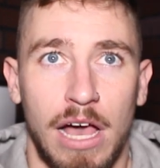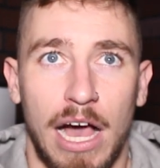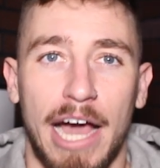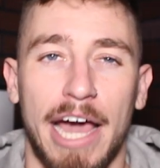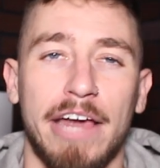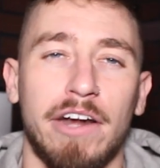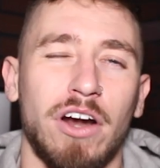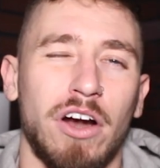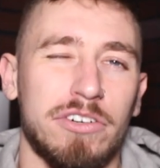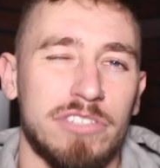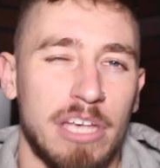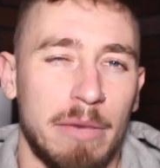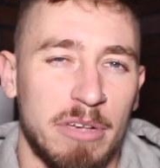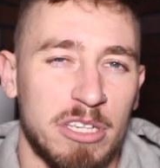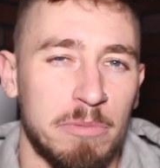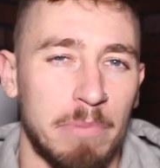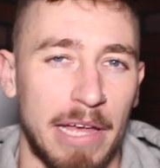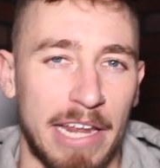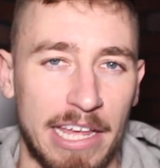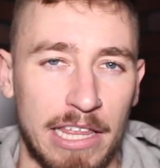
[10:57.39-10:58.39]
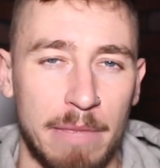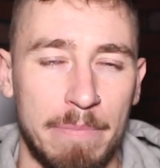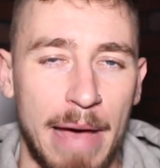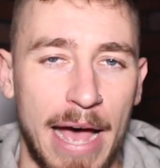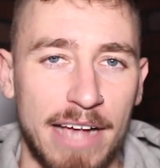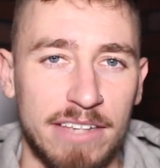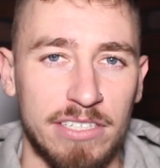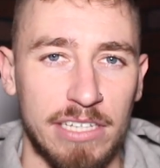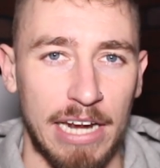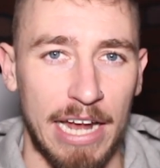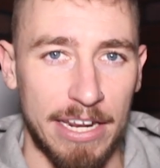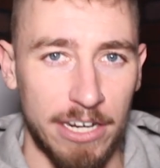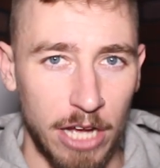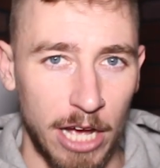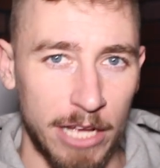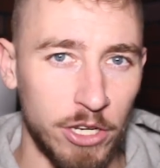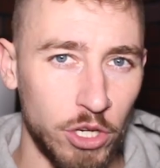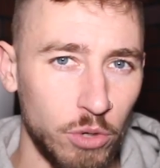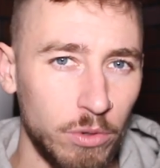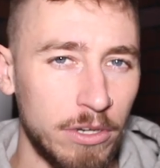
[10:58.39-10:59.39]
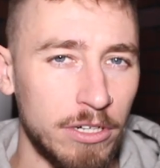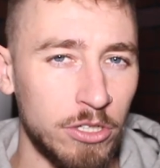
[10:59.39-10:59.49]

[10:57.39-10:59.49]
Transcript: I had a hard time explaining in the past, and I knew